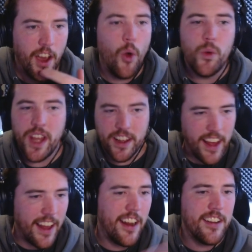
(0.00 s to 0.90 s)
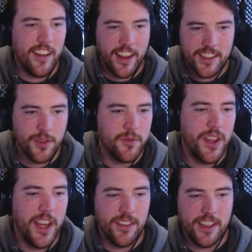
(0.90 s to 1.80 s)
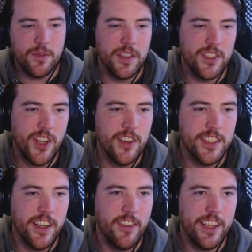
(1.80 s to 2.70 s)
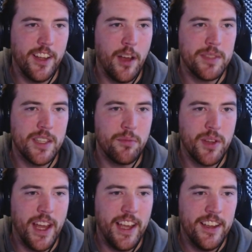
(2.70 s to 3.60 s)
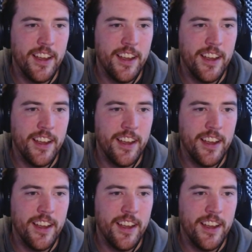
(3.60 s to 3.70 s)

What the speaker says: Oh yeah, that added the extra flail, and that's where the charging and everything comes into play.